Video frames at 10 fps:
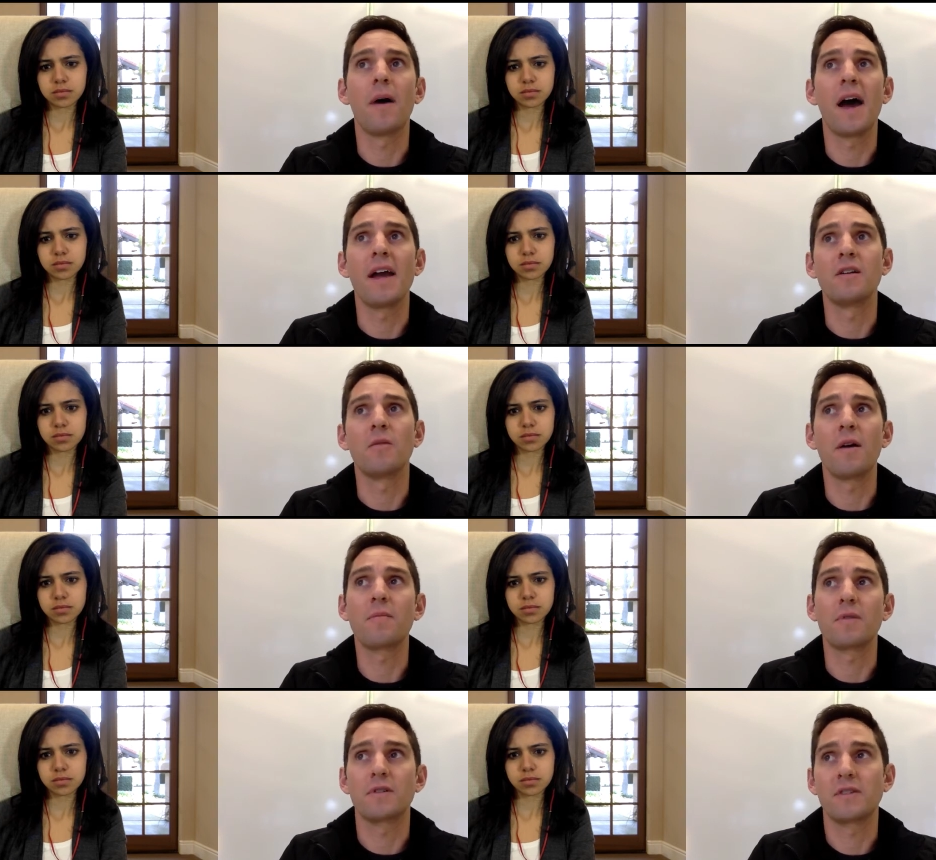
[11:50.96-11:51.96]
Speaker 1: by
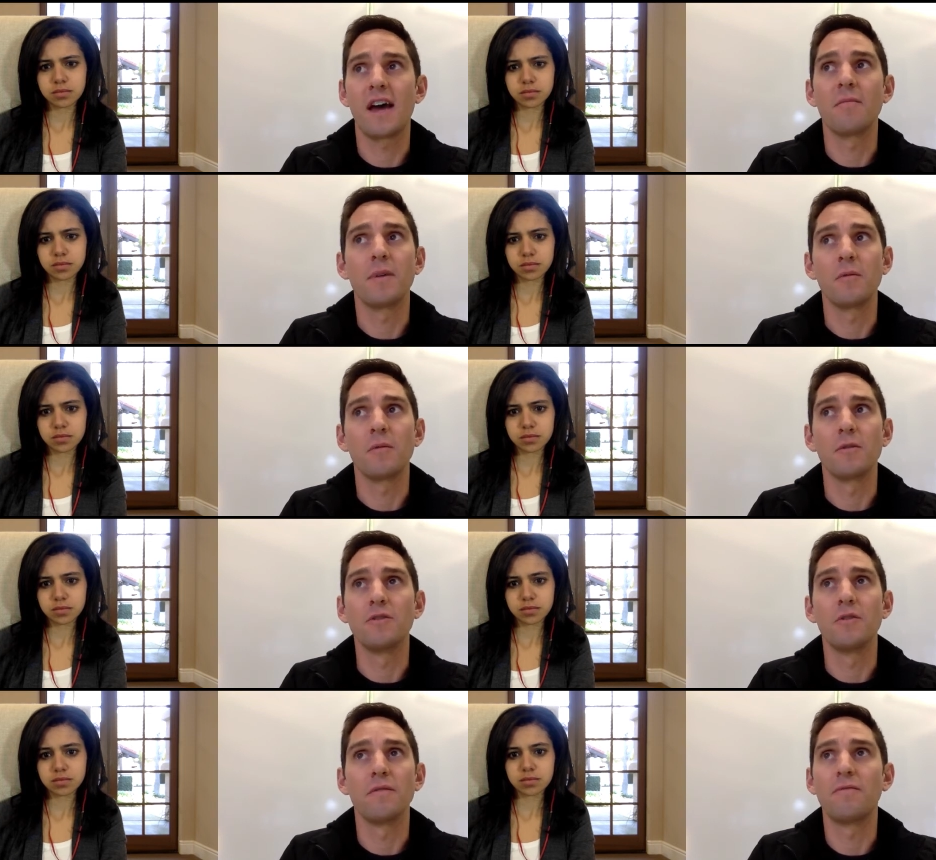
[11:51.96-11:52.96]
1%, but we'll
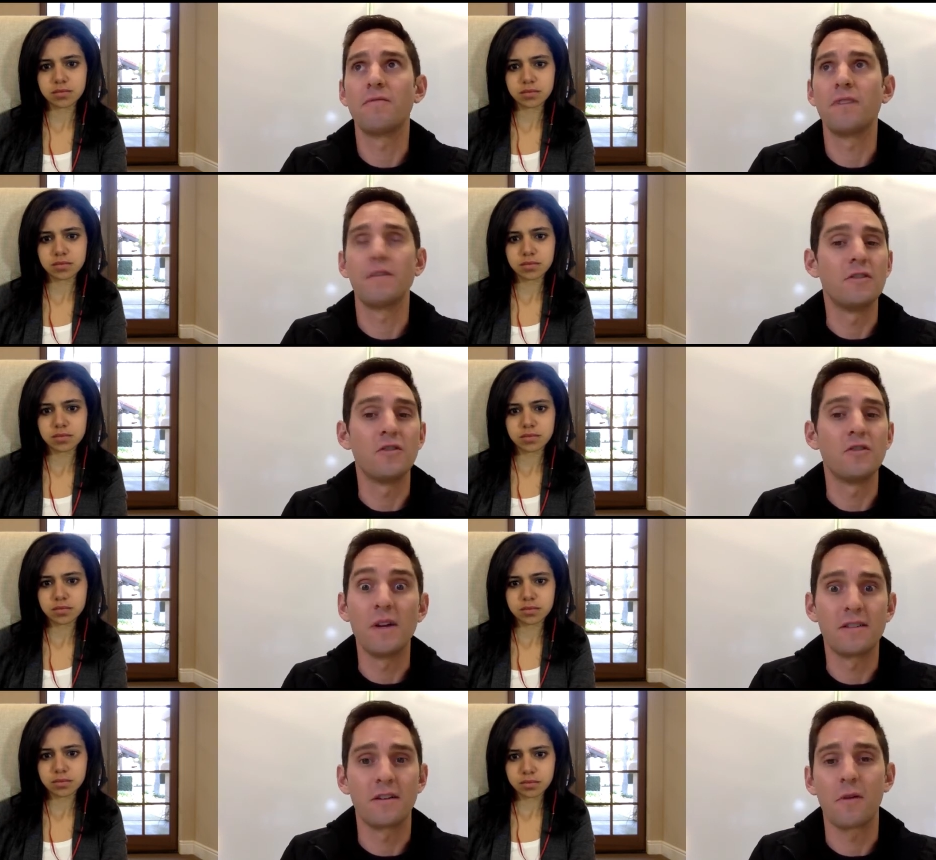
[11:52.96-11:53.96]
do it 52
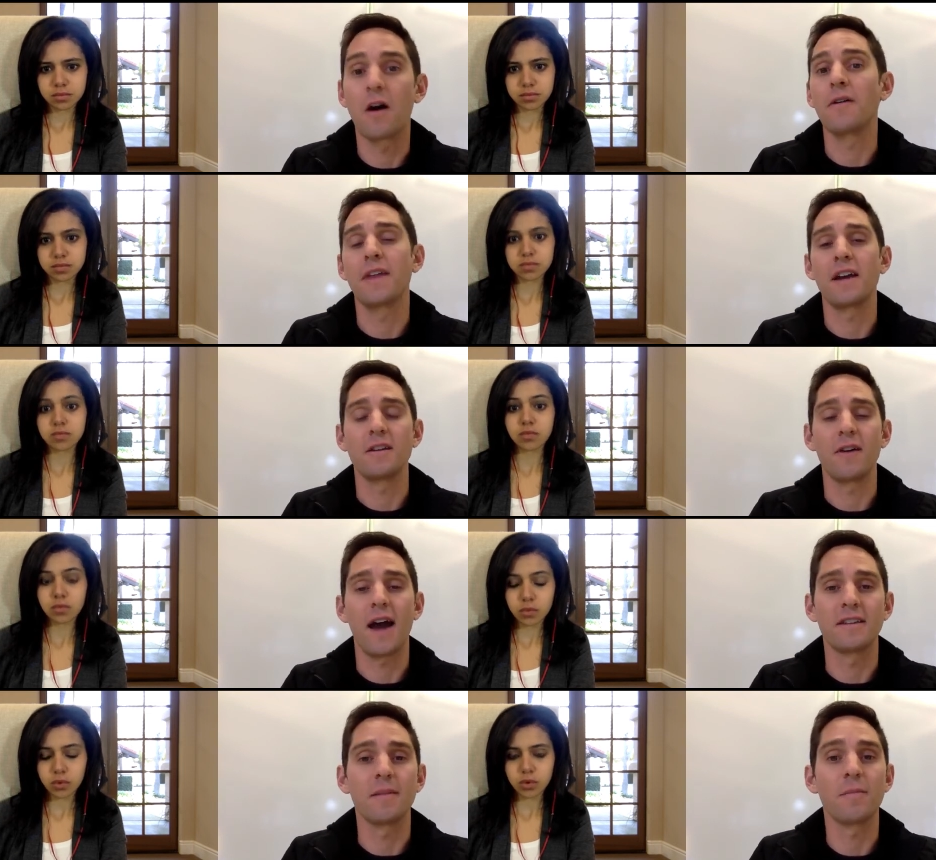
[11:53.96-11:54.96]
weeks in a row, and that
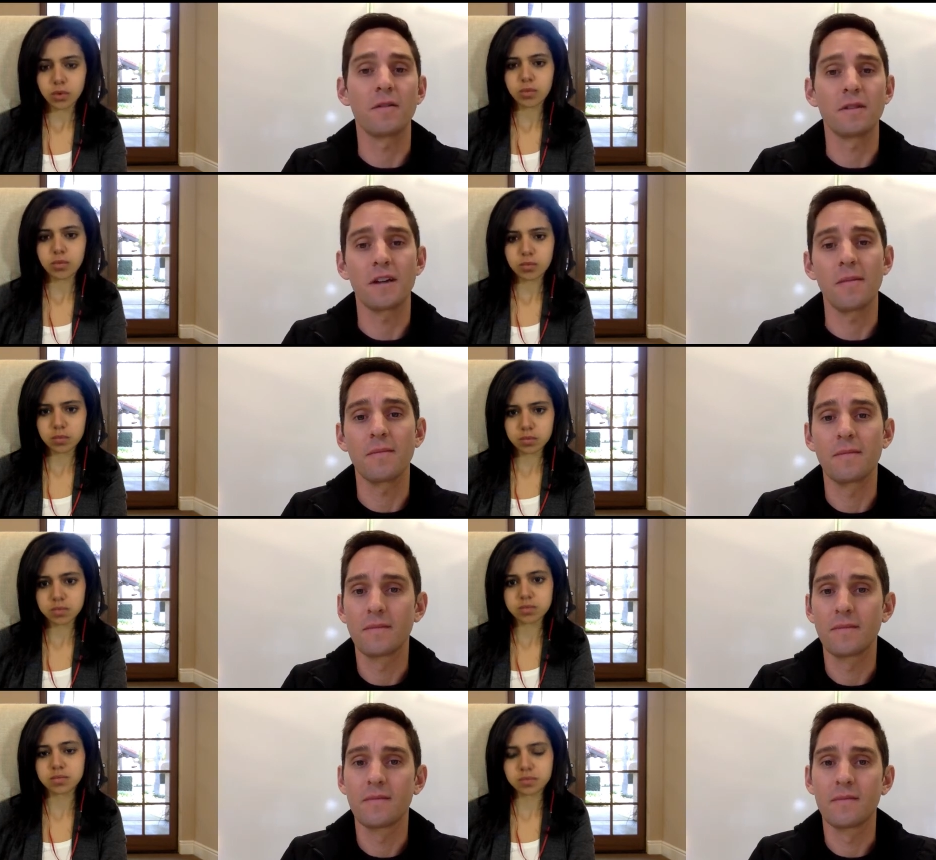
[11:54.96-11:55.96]
adds up over time.
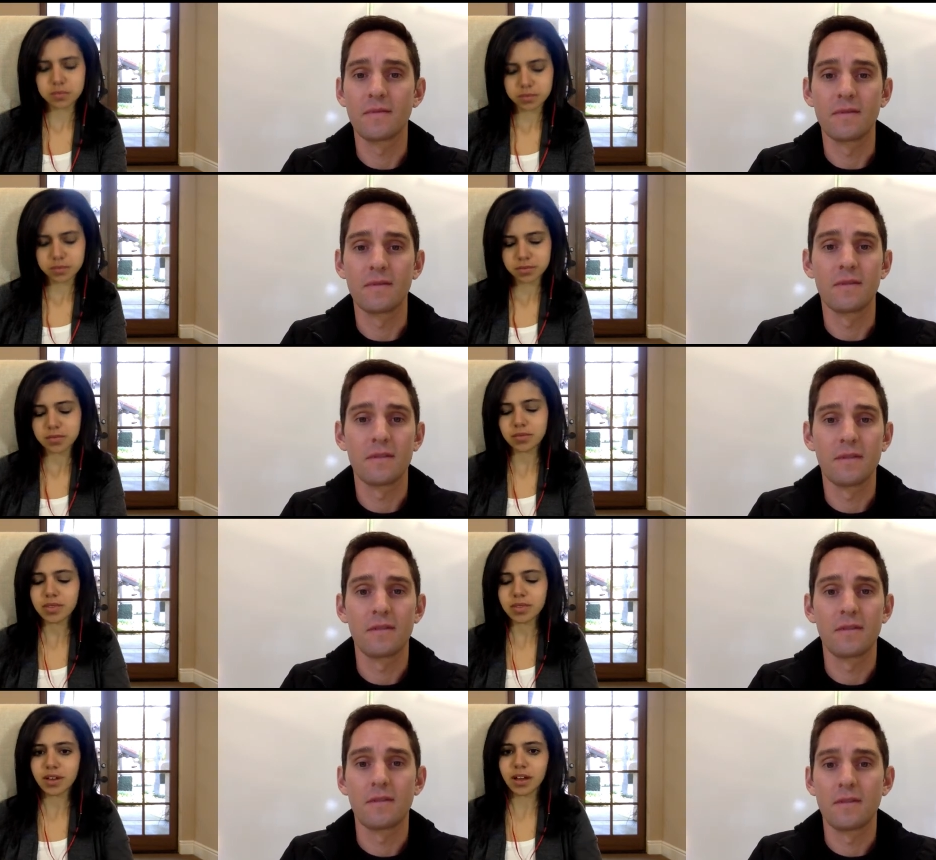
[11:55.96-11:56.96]

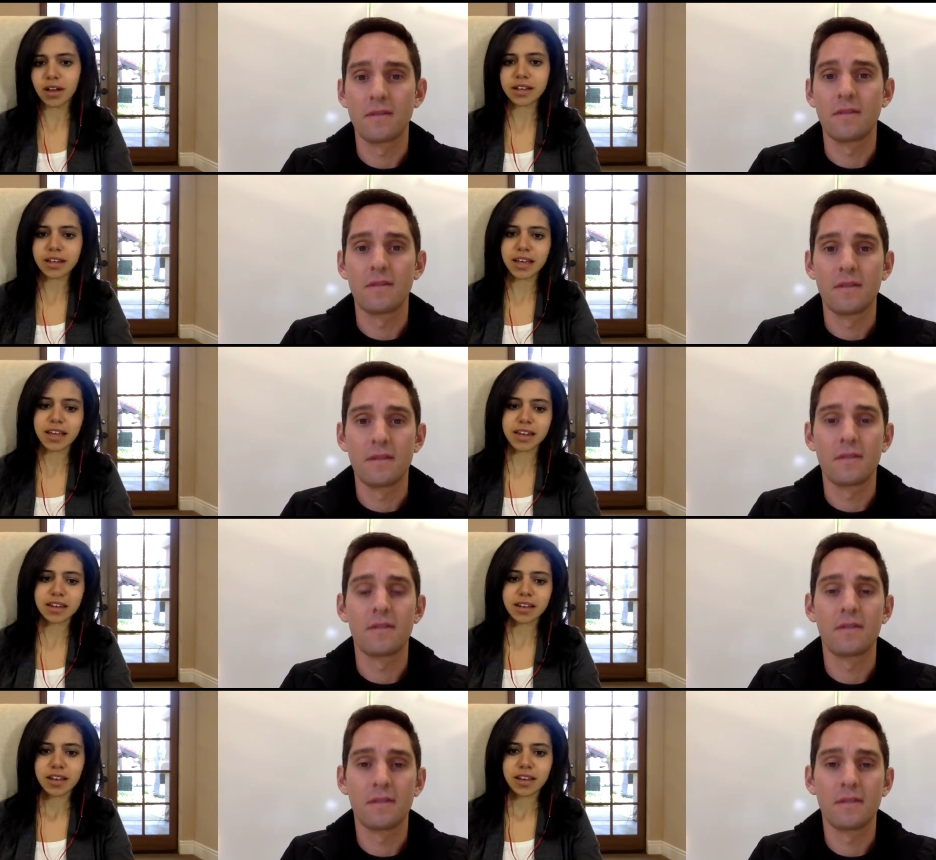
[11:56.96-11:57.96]
Speaker 2: Got it. And
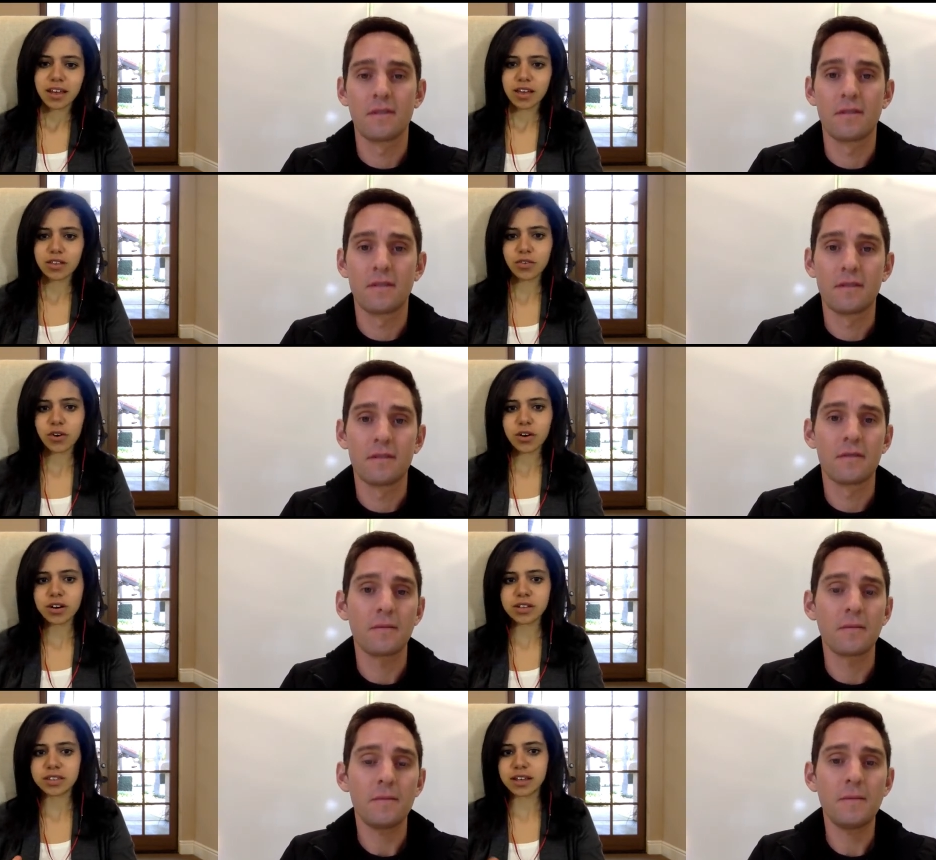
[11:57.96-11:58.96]
as far
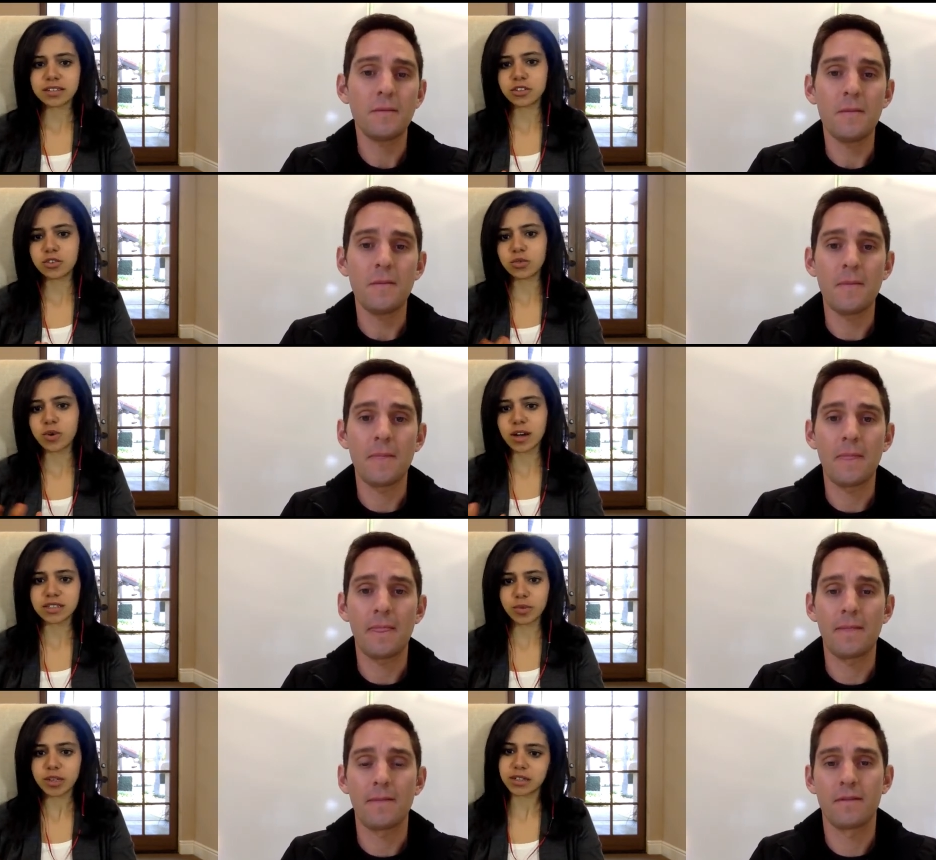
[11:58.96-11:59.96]
as tests that you guys
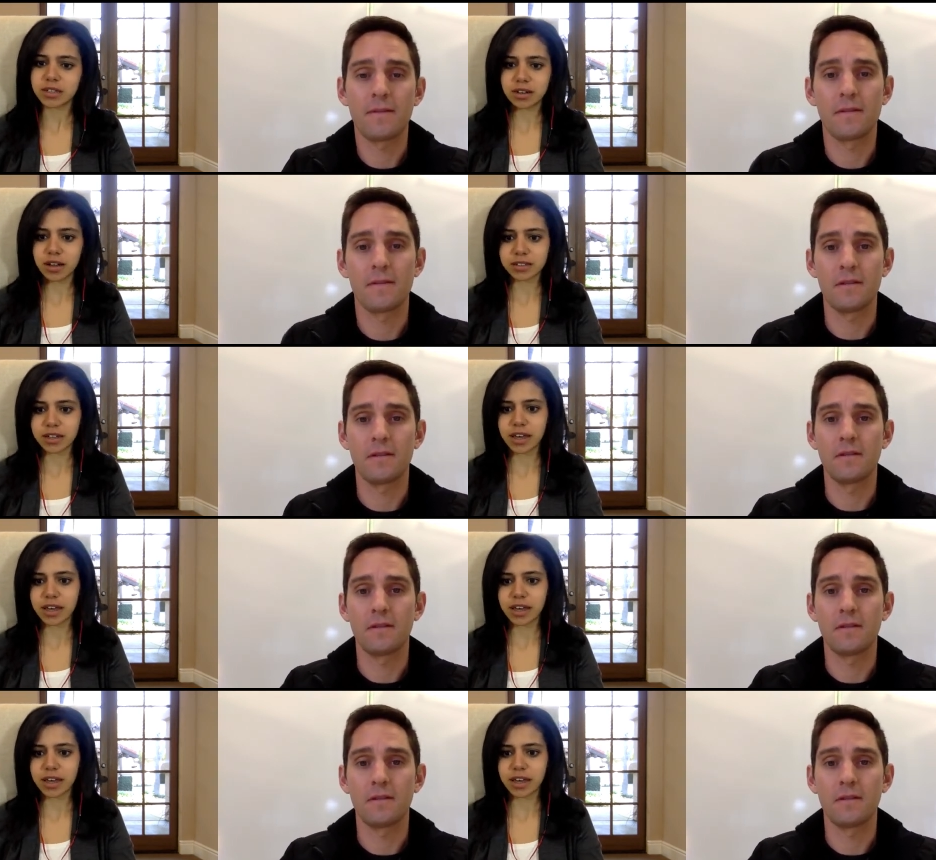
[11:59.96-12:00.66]
have been conducting